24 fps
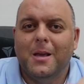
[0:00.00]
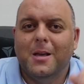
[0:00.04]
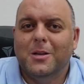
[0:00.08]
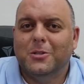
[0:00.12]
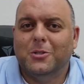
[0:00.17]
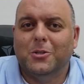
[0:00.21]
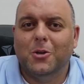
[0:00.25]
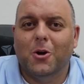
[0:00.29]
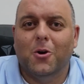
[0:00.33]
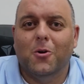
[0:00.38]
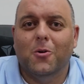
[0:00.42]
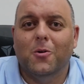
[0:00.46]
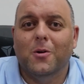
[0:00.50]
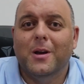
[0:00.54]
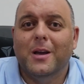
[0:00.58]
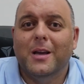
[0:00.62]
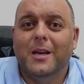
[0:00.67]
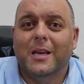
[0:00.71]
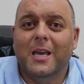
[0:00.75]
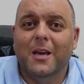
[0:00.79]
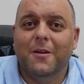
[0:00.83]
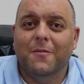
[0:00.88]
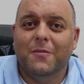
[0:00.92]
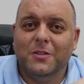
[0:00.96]
So
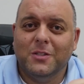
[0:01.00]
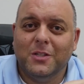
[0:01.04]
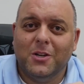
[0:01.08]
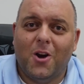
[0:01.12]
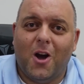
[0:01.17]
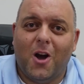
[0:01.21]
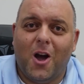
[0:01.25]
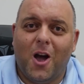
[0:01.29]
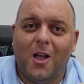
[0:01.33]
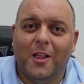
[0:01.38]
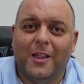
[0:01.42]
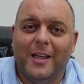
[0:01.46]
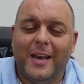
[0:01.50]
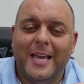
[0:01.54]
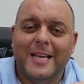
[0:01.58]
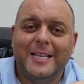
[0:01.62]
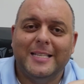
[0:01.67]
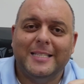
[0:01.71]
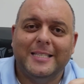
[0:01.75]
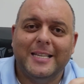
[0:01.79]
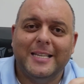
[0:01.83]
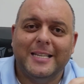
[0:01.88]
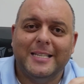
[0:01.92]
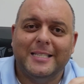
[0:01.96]
give us a call at
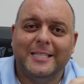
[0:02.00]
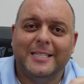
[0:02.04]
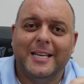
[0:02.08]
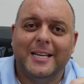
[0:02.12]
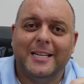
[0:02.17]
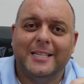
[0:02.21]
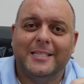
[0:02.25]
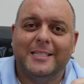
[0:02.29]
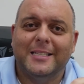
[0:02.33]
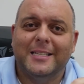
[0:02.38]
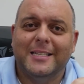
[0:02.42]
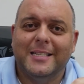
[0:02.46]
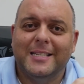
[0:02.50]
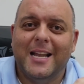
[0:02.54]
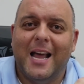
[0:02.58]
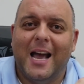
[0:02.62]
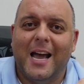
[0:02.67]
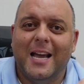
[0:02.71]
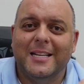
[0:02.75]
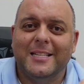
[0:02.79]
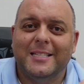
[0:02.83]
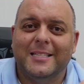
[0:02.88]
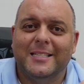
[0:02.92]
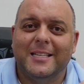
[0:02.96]
866
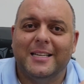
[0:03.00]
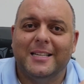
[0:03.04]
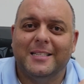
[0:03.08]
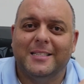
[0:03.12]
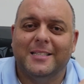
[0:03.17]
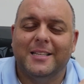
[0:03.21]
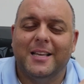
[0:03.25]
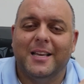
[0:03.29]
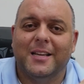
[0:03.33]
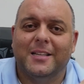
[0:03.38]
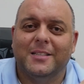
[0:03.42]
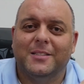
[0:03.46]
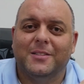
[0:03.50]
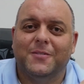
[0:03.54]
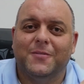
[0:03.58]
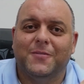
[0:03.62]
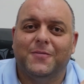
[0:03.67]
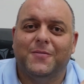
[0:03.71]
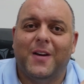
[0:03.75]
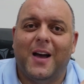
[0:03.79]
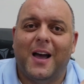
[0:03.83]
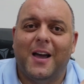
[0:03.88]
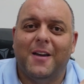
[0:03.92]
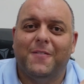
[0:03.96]
966
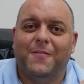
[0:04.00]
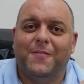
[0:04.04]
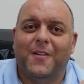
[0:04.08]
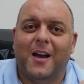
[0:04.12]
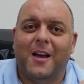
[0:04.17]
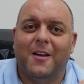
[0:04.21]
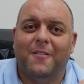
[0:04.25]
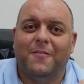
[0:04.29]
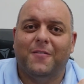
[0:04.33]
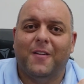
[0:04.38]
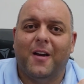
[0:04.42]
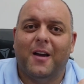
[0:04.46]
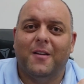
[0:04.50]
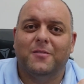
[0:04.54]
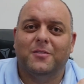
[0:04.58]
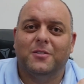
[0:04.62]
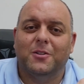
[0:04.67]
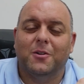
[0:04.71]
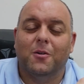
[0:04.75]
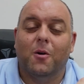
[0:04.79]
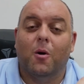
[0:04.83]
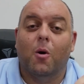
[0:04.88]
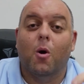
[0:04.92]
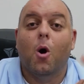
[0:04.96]

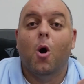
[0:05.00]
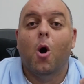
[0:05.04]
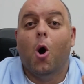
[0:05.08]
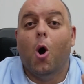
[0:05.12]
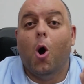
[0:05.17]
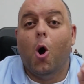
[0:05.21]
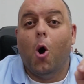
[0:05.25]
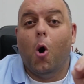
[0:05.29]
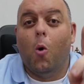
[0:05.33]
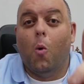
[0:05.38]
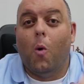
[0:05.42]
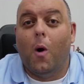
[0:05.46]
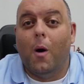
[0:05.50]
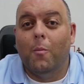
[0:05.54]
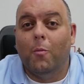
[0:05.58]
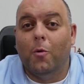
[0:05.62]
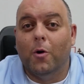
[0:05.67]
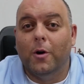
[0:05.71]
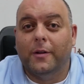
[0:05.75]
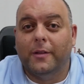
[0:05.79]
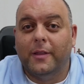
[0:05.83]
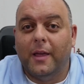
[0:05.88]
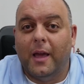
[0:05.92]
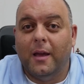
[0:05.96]
5550. Oh, one
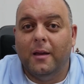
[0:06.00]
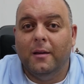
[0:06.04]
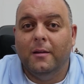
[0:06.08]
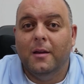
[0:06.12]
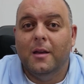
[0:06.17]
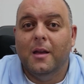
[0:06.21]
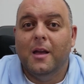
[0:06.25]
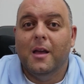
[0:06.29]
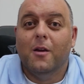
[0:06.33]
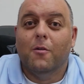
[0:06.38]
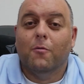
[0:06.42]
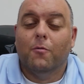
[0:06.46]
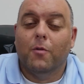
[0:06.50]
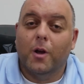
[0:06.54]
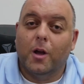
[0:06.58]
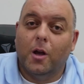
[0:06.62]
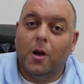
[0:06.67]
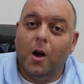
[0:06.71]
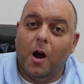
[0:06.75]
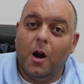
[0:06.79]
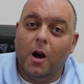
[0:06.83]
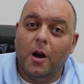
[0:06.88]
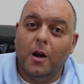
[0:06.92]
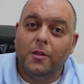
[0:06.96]
more thing
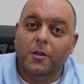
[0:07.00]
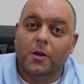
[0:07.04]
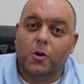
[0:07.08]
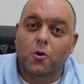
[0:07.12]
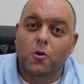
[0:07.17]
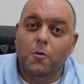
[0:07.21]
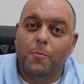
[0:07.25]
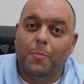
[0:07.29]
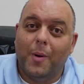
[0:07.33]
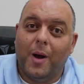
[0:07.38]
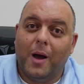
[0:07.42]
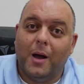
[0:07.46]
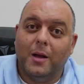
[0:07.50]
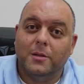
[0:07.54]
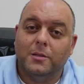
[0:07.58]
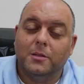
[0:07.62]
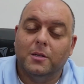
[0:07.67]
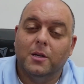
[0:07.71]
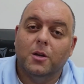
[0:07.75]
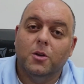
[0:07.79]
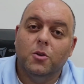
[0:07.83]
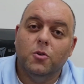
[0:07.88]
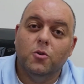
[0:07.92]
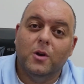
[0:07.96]
regarding the coupons,
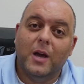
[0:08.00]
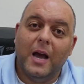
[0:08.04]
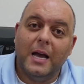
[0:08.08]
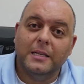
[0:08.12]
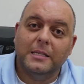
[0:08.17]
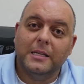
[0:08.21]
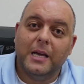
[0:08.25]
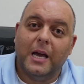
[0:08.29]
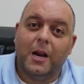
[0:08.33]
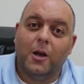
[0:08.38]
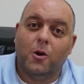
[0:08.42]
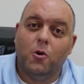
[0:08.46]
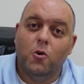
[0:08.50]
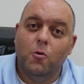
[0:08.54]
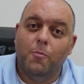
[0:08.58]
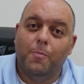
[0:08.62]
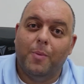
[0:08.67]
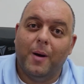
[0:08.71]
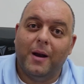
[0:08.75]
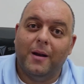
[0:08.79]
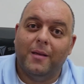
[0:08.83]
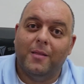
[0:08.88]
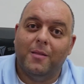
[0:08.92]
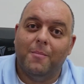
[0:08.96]
you guys got a
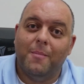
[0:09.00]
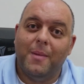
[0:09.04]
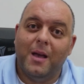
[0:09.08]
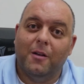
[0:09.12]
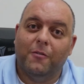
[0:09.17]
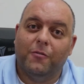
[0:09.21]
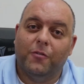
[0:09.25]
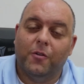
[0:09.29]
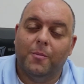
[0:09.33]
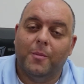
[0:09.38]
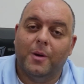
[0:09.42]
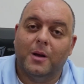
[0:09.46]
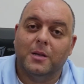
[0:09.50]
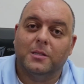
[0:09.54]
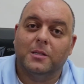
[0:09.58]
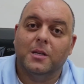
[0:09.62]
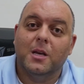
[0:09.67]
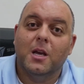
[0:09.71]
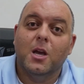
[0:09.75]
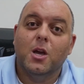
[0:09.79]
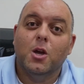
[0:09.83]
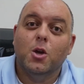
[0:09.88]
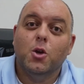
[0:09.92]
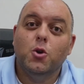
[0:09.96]
coupon in the mail from us.
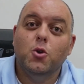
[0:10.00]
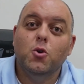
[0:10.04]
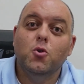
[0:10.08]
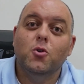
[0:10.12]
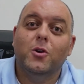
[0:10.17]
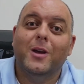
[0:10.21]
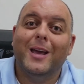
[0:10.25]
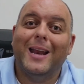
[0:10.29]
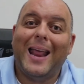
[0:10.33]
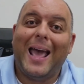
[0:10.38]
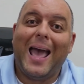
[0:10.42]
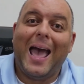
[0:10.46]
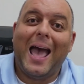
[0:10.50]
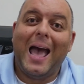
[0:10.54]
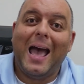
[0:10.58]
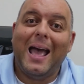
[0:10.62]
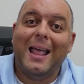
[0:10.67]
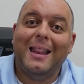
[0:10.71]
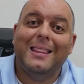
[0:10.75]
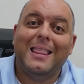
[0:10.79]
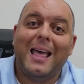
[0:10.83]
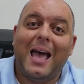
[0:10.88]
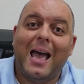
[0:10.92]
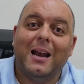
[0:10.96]
You can
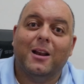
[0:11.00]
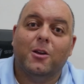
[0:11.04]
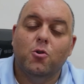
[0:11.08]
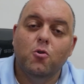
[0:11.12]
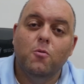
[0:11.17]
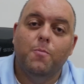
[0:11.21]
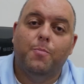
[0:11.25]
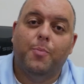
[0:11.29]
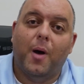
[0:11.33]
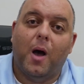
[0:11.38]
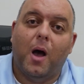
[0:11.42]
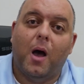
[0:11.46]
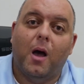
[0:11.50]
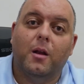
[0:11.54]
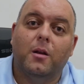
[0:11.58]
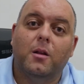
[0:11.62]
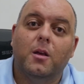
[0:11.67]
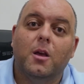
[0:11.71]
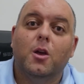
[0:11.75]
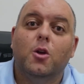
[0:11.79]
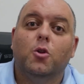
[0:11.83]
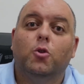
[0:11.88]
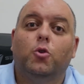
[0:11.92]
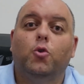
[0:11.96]
add that coupon
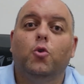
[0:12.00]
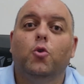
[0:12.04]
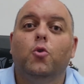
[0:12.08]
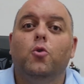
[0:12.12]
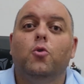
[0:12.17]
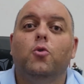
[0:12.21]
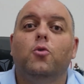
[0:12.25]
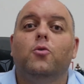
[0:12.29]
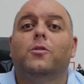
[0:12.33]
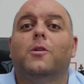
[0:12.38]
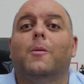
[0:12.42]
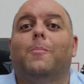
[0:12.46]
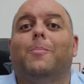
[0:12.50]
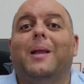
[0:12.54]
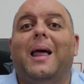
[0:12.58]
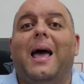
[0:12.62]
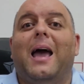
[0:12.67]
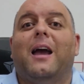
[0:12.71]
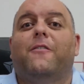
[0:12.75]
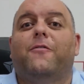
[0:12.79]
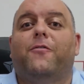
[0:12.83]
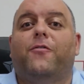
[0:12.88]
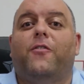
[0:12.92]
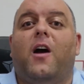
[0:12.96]
to the
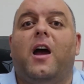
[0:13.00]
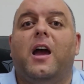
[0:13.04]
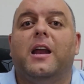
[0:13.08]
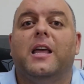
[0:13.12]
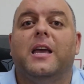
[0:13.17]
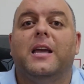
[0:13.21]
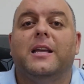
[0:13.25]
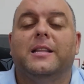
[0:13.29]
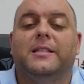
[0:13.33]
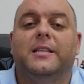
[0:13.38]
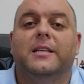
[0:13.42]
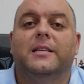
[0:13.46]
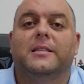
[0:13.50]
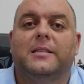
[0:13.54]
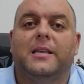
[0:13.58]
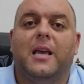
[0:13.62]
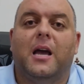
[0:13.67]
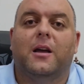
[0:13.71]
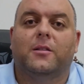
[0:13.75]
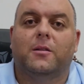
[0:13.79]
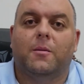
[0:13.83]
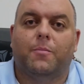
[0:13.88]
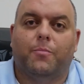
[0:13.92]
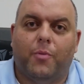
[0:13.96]
Black Friday
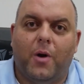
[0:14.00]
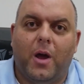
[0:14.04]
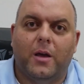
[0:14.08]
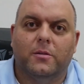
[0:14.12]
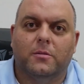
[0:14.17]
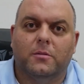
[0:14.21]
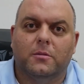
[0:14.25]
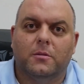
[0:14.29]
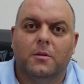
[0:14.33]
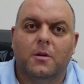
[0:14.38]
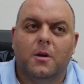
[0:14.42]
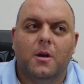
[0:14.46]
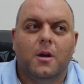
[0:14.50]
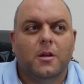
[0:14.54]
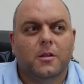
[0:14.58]
discounted price.